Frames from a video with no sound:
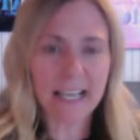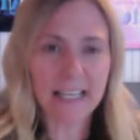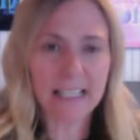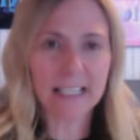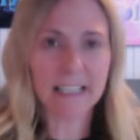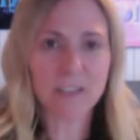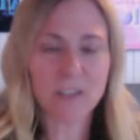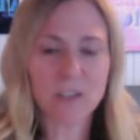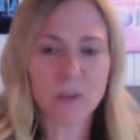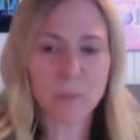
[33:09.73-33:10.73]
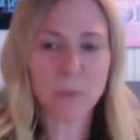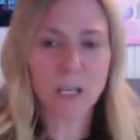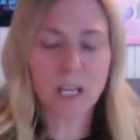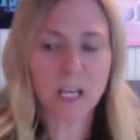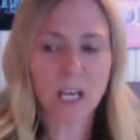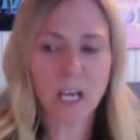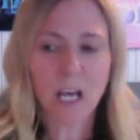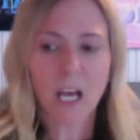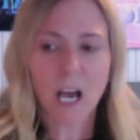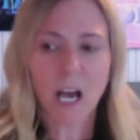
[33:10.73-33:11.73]
it needs to be,
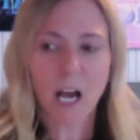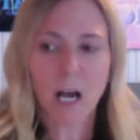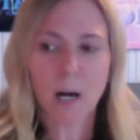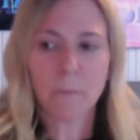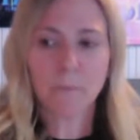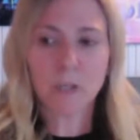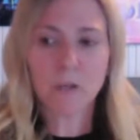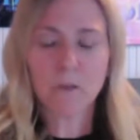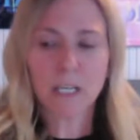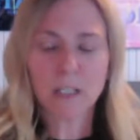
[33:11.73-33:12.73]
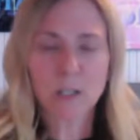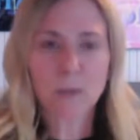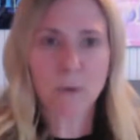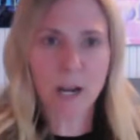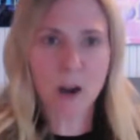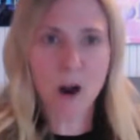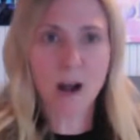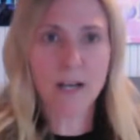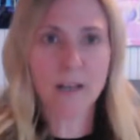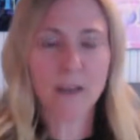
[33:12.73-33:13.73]
you need to bring
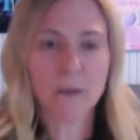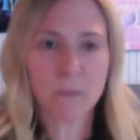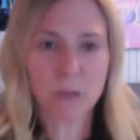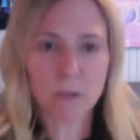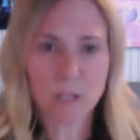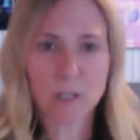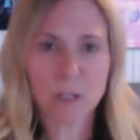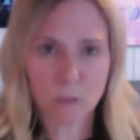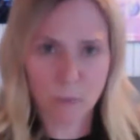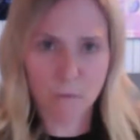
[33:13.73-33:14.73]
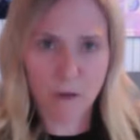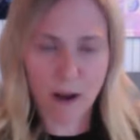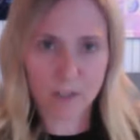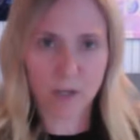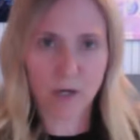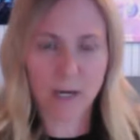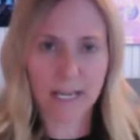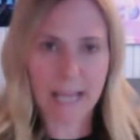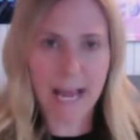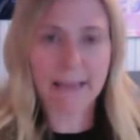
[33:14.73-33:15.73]
on the music supervisor,
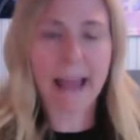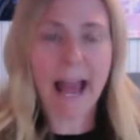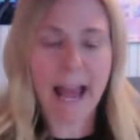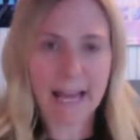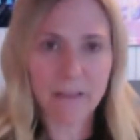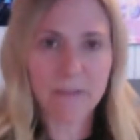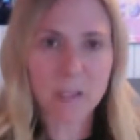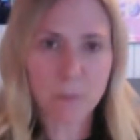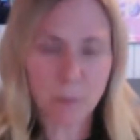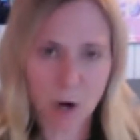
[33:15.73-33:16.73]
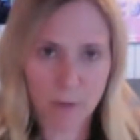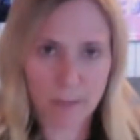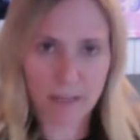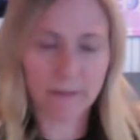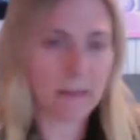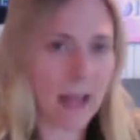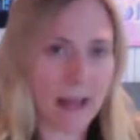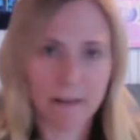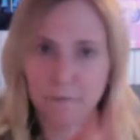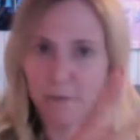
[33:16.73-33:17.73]
again, the head of the department, the
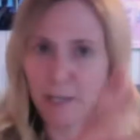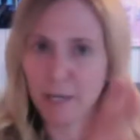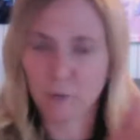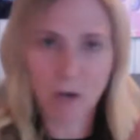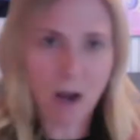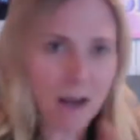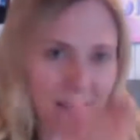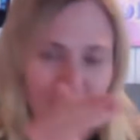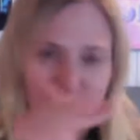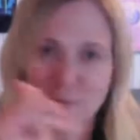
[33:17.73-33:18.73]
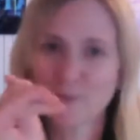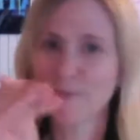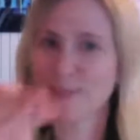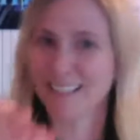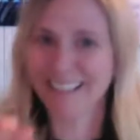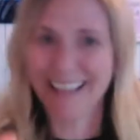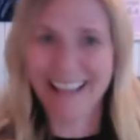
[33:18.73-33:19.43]
head of, you know, costumes and,